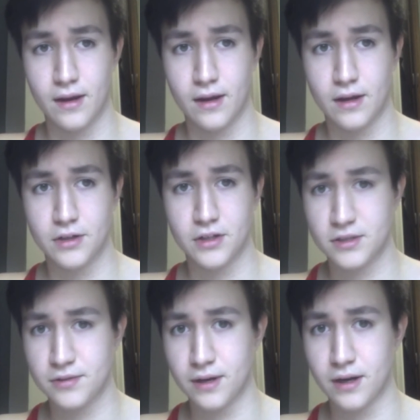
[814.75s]
Just
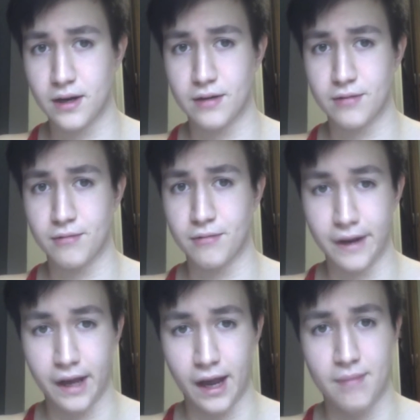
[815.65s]
to
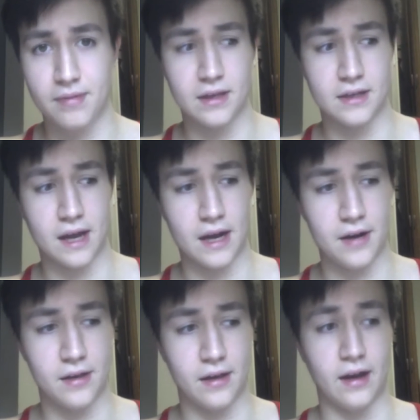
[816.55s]
recap the entire
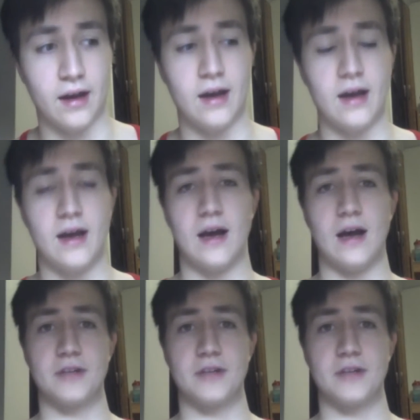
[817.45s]
thing, I just